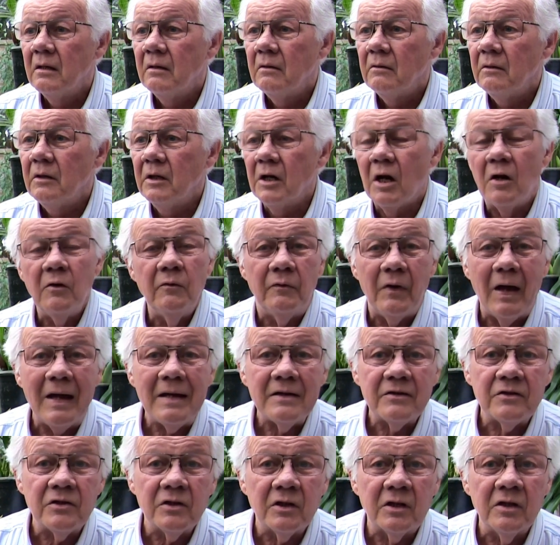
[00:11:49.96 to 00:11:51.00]
you know,
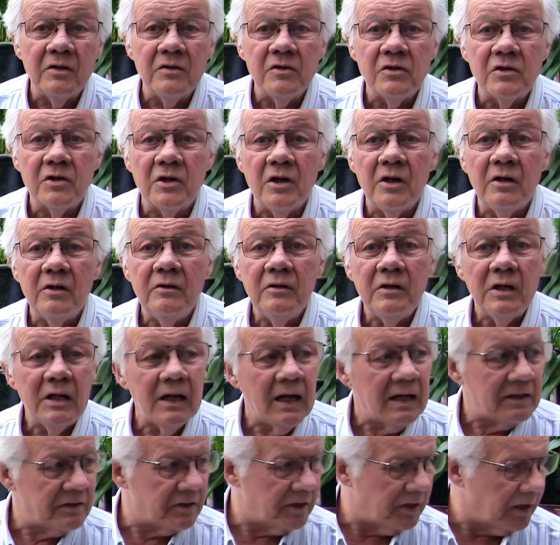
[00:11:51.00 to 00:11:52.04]
vets are concerned. He
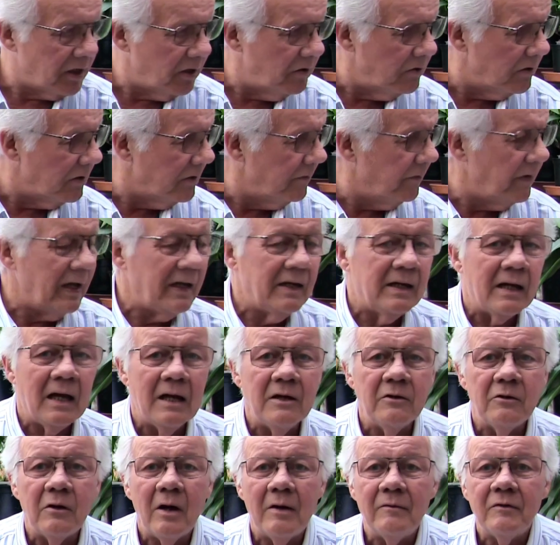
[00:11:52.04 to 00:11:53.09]
has to go to the vet
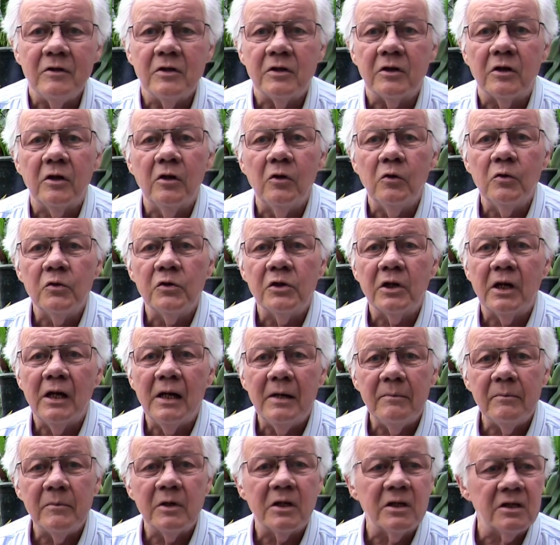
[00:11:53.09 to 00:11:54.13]
now to have his claws
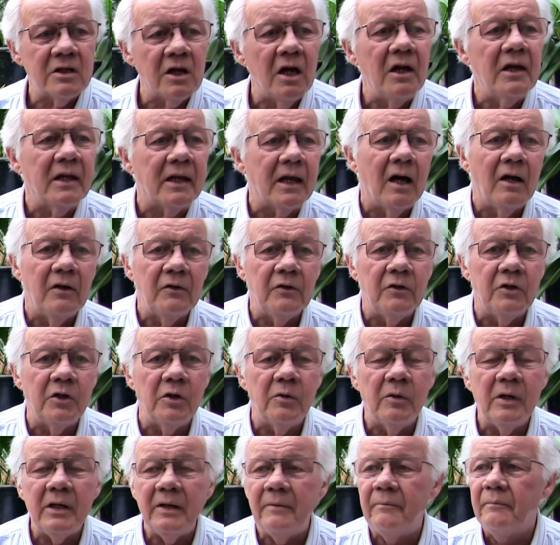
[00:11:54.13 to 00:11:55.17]
clipped because I can't
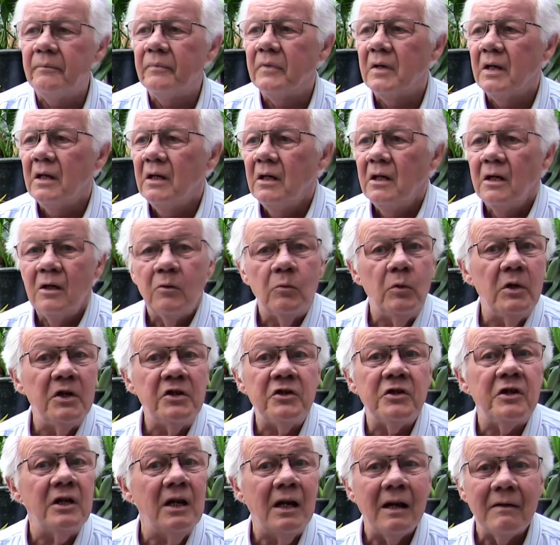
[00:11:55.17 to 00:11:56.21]
do it. We
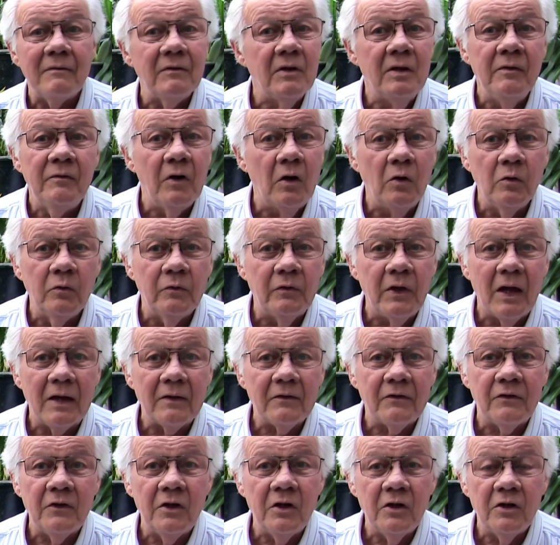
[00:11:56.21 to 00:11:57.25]
still haven't evolved
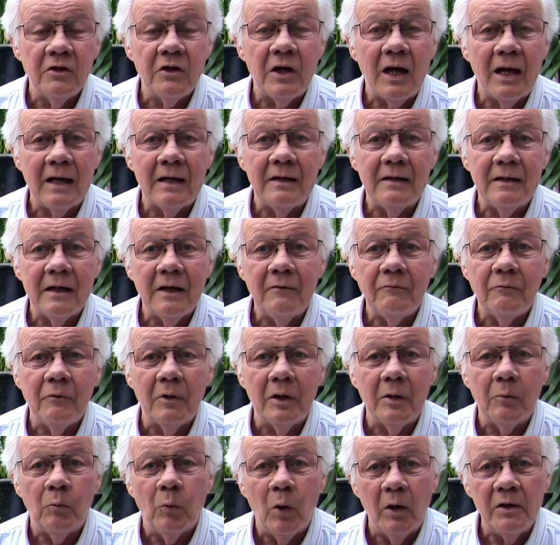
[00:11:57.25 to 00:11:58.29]
that third hand, have
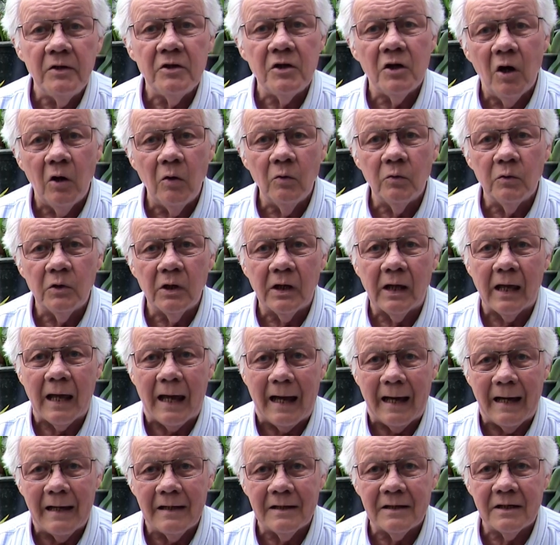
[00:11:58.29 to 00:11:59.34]
we? One to hold the
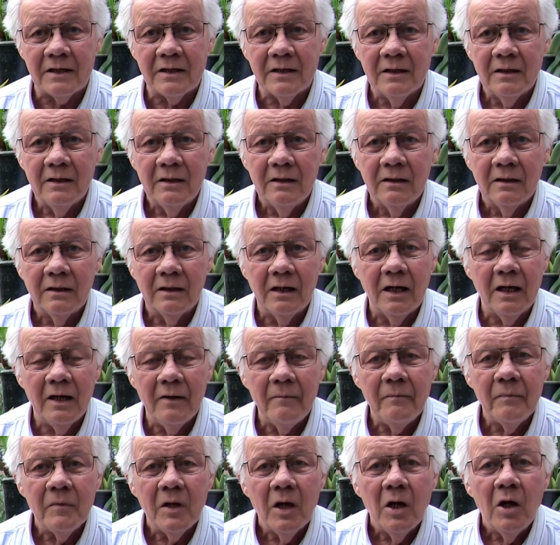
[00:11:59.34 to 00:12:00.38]
cat,
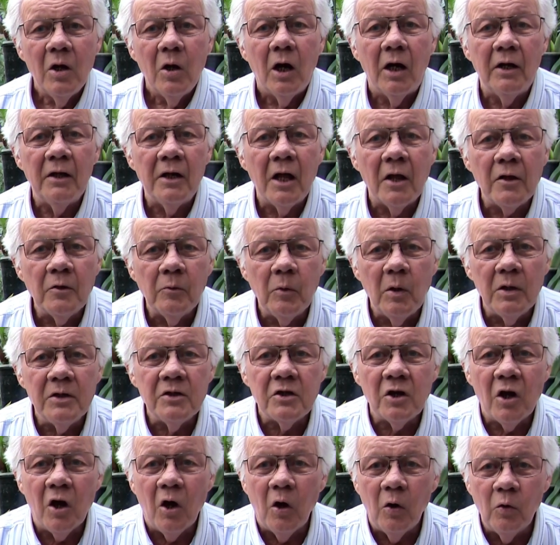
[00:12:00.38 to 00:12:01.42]
yeah, another one
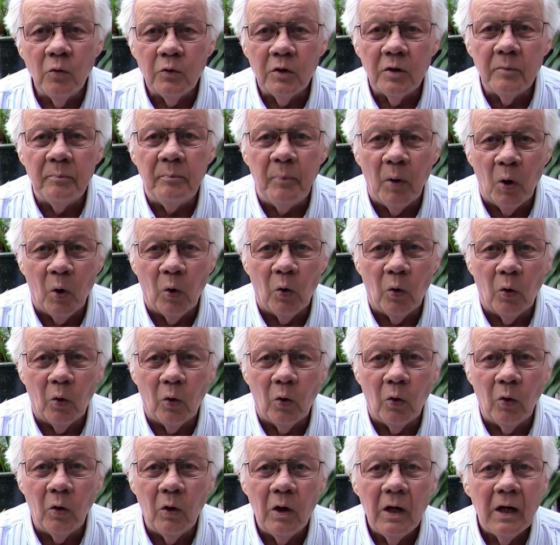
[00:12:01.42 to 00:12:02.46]
to hold the
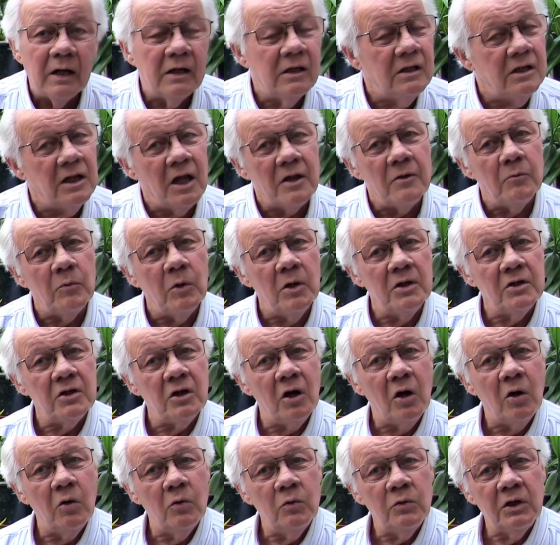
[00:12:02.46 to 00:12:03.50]
paw, and another one to
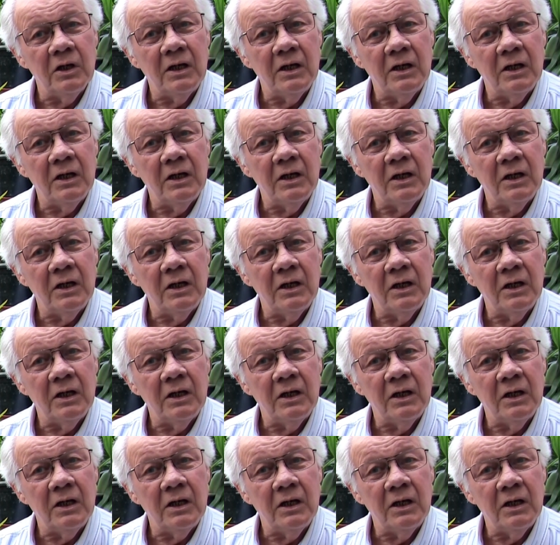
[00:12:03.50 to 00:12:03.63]
hold the